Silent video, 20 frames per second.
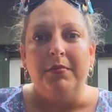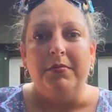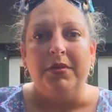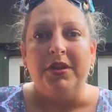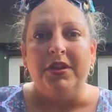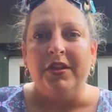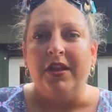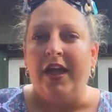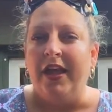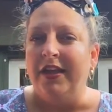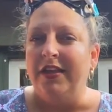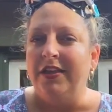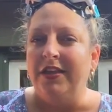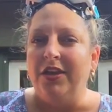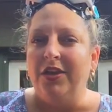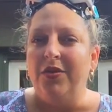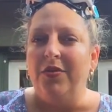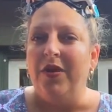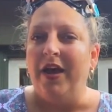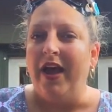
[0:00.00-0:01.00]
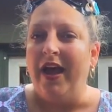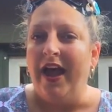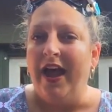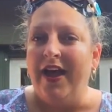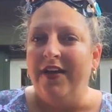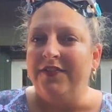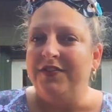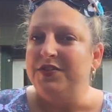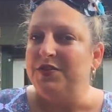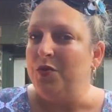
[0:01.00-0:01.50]
But like you, I
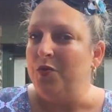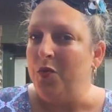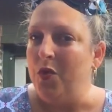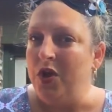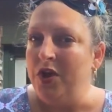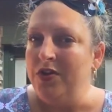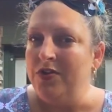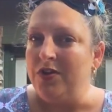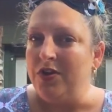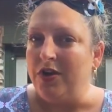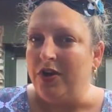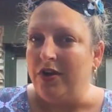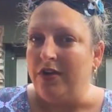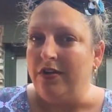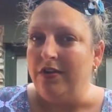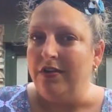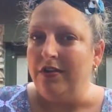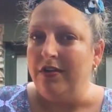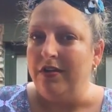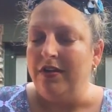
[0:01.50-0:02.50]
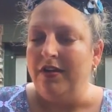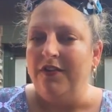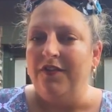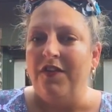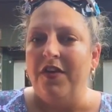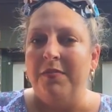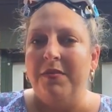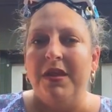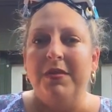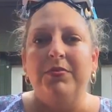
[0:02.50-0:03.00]
have to wonder if
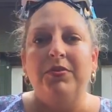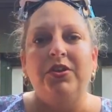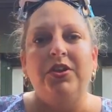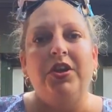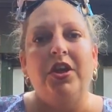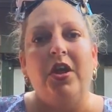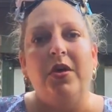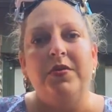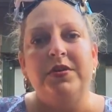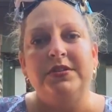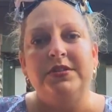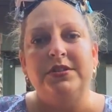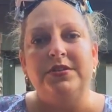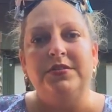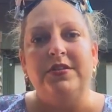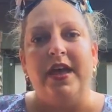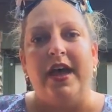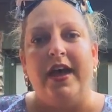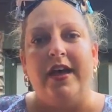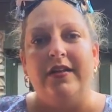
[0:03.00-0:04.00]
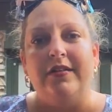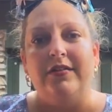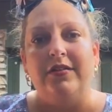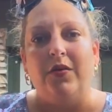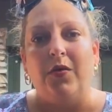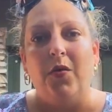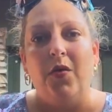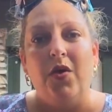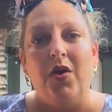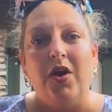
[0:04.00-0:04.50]
I'm able to go and do that,
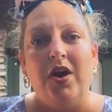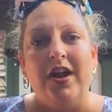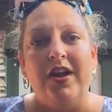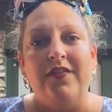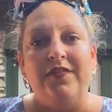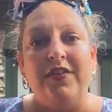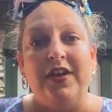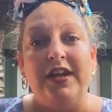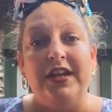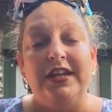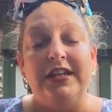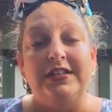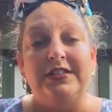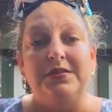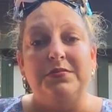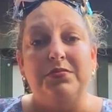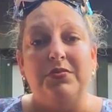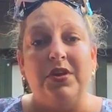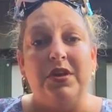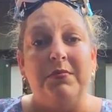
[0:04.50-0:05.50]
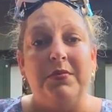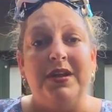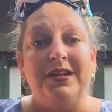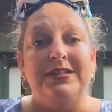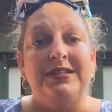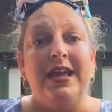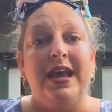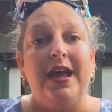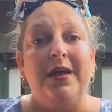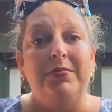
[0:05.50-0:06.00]
or if I need to bring my
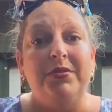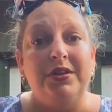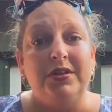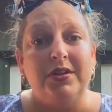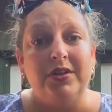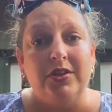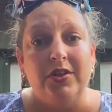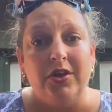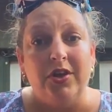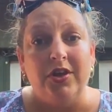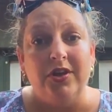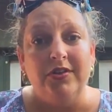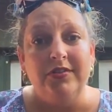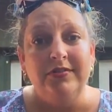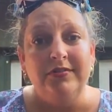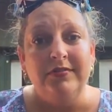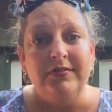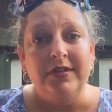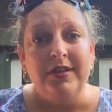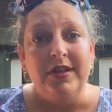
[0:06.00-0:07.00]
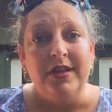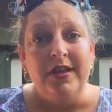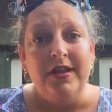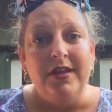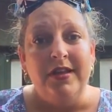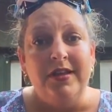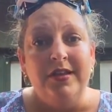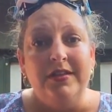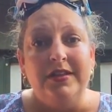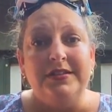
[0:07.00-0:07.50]
tablet along.
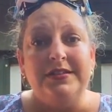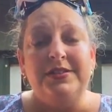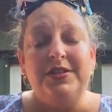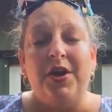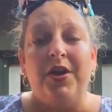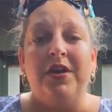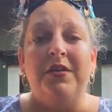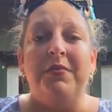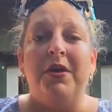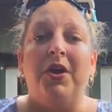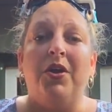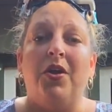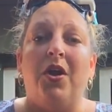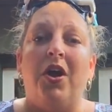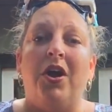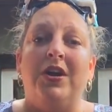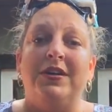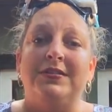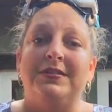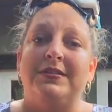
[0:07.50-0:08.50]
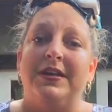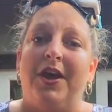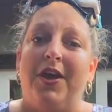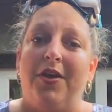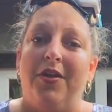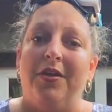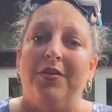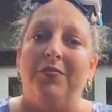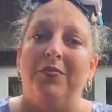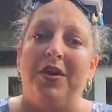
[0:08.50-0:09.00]
Let's talk about
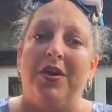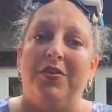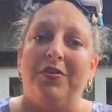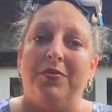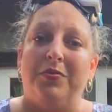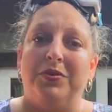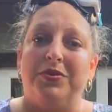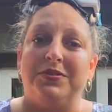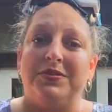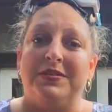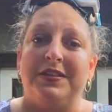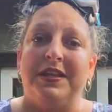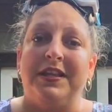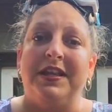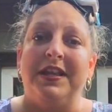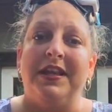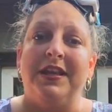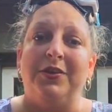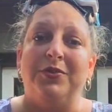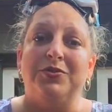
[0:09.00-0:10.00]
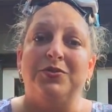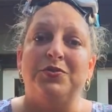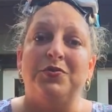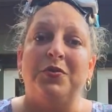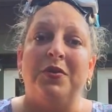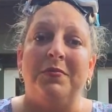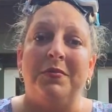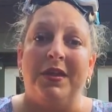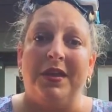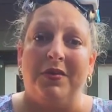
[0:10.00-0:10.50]
RSL and whether we're sinking or
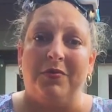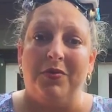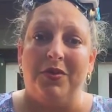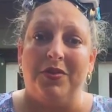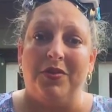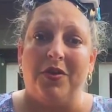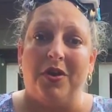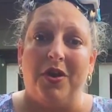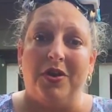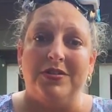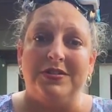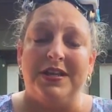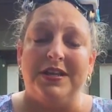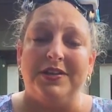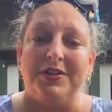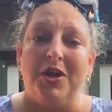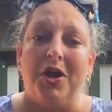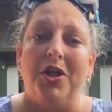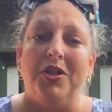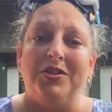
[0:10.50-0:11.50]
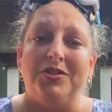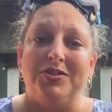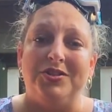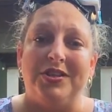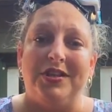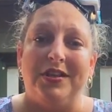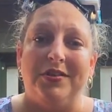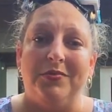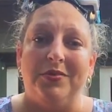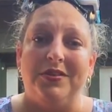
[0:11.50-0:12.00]
swimming with our
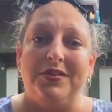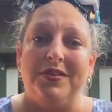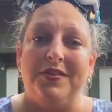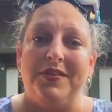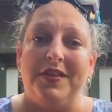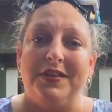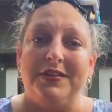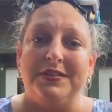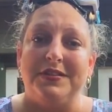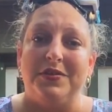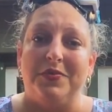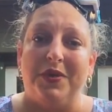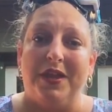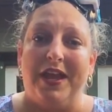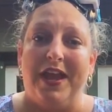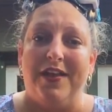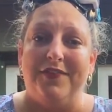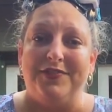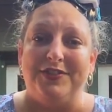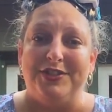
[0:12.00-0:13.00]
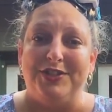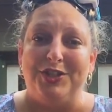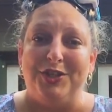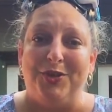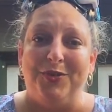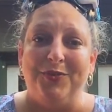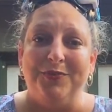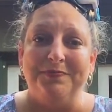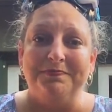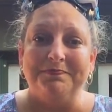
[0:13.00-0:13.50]
technology and with the things that we have to
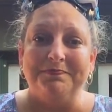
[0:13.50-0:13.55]
do.